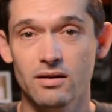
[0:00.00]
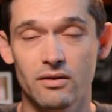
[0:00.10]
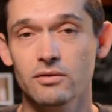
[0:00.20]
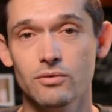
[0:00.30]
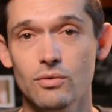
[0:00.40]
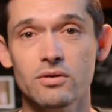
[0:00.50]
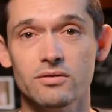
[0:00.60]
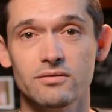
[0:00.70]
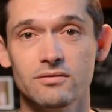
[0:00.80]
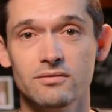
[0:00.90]
on the
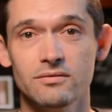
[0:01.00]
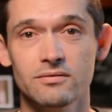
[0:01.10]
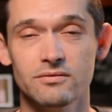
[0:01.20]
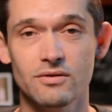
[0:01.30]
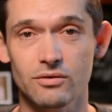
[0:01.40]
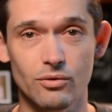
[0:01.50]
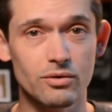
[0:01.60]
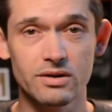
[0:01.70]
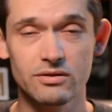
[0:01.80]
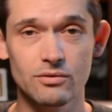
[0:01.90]
Lord. The
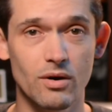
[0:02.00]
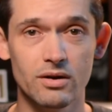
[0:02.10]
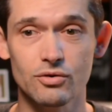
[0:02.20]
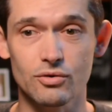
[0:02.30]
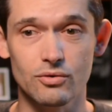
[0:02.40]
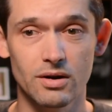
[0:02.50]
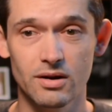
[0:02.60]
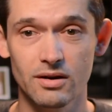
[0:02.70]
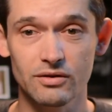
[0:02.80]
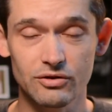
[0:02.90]
Lord is the one who
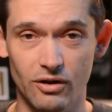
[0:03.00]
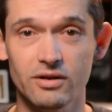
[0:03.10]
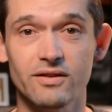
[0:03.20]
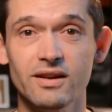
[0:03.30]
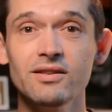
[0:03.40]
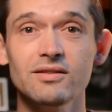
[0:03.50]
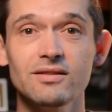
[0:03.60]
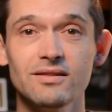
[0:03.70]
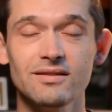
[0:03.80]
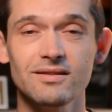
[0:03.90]
started
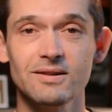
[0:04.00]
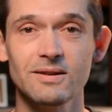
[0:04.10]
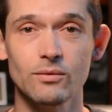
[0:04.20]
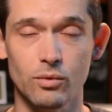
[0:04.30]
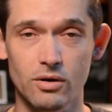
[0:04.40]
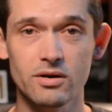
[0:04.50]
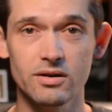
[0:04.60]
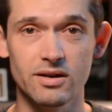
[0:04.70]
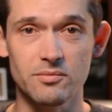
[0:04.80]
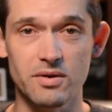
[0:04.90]
this work
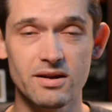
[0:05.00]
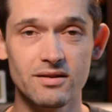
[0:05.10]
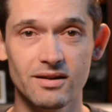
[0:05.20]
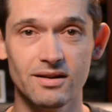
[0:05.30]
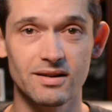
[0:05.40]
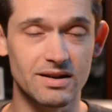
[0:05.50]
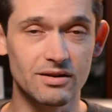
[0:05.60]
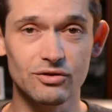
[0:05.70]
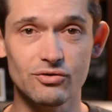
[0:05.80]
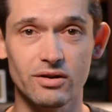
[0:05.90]
in me. He
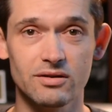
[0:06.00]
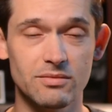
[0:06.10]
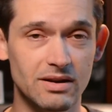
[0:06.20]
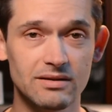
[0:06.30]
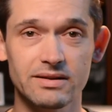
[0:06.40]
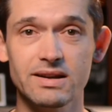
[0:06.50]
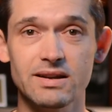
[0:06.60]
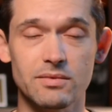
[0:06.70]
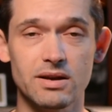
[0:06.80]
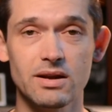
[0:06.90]
instructed me, He's
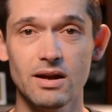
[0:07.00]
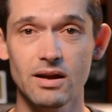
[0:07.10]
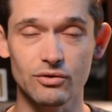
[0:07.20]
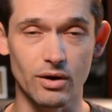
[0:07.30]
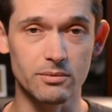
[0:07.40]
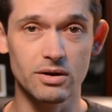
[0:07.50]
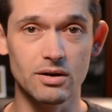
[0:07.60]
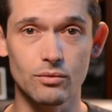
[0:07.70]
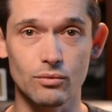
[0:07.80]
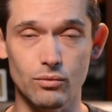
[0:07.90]
leading me. So I'm going
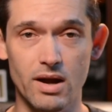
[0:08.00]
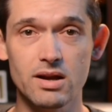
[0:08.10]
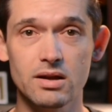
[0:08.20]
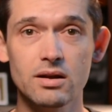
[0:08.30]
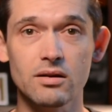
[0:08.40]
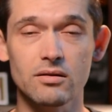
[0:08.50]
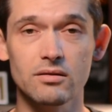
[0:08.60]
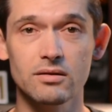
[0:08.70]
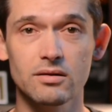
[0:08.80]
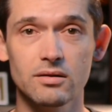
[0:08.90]
to wait here
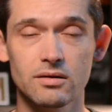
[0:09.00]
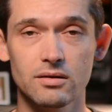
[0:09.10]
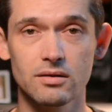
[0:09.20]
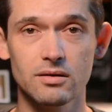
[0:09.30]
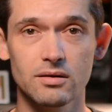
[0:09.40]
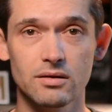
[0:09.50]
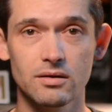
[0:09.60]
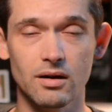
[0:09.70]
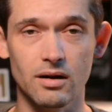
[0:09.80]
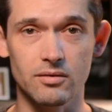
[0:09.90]

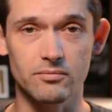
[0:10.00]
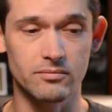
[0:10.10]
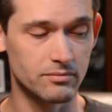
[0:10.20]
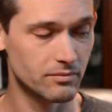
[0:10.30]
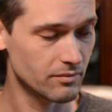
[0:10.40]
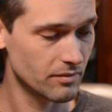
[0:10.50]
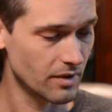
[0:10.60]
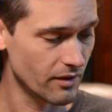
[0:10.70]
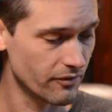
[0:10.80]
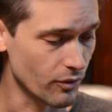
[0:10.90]
um,
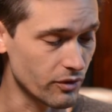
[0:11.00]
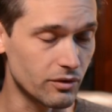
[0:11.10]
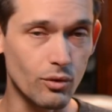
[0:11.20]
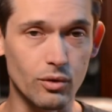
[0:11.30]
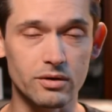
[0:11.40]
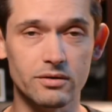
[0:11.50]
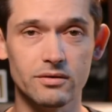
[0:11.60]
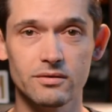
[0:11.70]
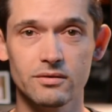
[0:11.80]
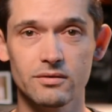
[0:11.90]
for the Lord
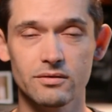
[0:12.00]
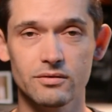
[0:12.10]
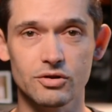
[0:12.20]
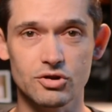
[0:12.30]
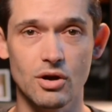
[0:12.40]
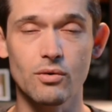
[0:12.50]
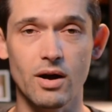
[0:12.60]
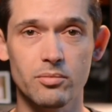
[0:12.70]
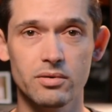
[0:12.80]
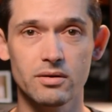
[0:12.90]
to show
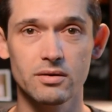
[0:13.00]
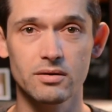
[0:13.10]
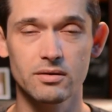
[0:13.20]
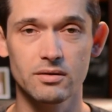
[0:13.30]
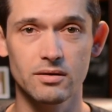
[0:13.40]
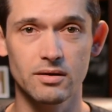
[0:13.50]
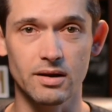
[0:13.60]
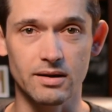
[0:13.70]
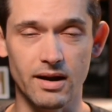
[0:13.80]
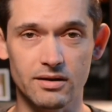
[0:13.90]
up
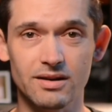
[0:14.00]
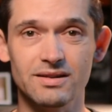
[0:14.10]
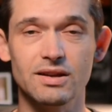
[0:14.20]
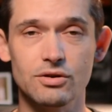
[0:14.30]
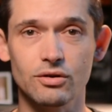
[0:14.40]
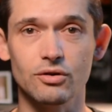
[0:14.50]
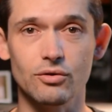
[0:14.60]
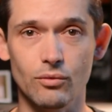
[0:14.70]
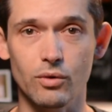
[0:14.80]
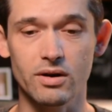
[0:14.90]
and, and continue to do
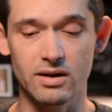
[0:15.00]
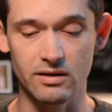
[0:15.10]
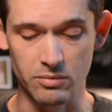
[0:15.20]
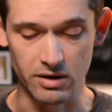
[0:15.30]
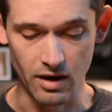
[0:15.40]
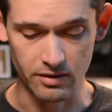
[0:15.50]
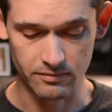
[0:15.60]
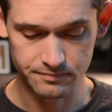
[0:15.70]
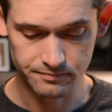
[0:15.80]
the work He's begun.